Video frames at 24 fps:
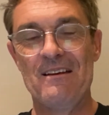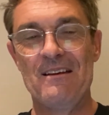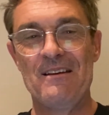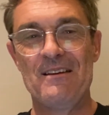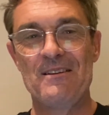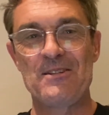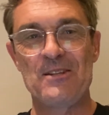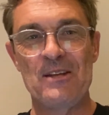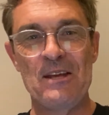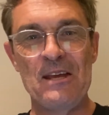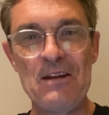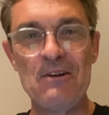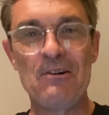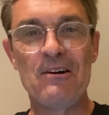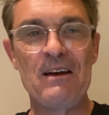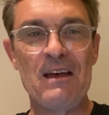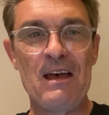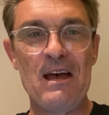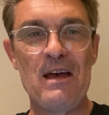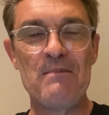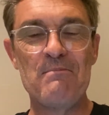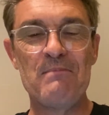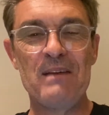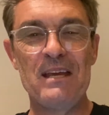So here I
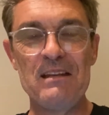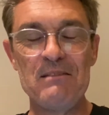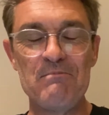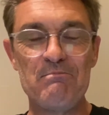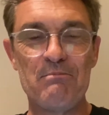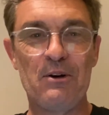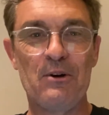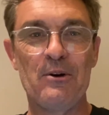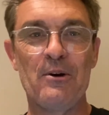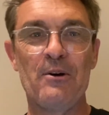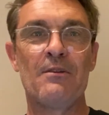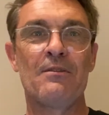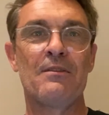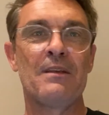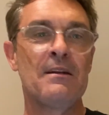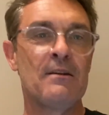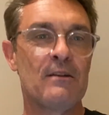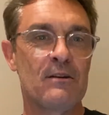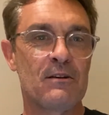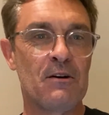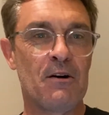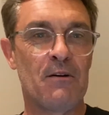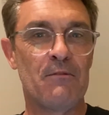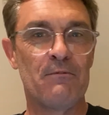am in Perth
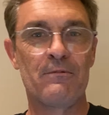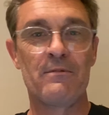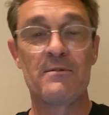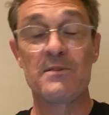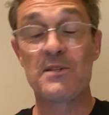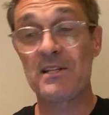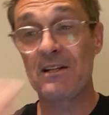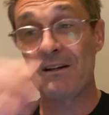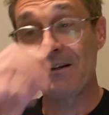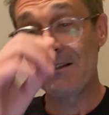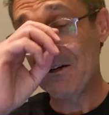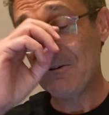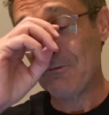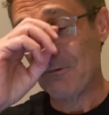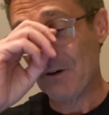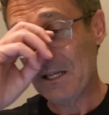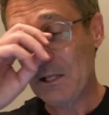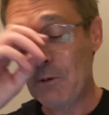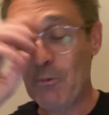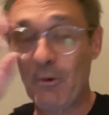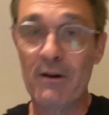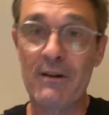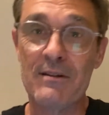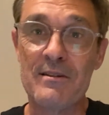in a conference that I didn't
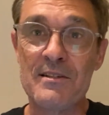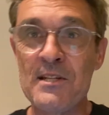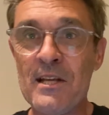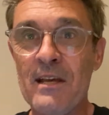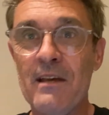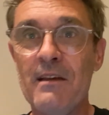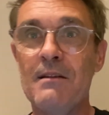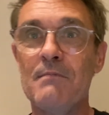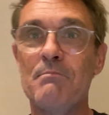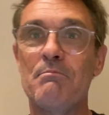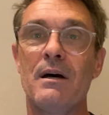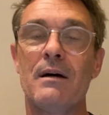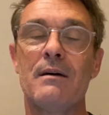really want to attend,